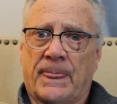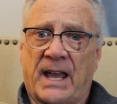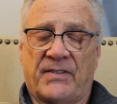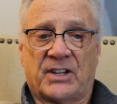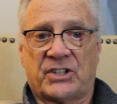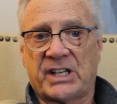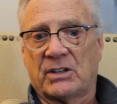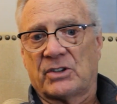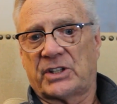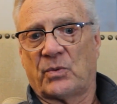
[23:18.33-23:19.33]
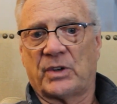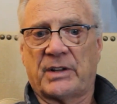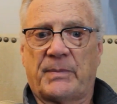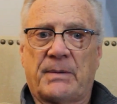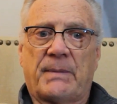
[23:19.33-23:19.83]
and the deals that would
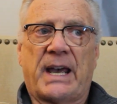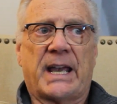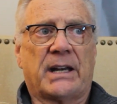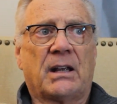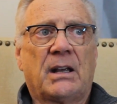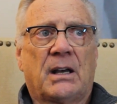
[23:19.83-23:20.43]
have been made.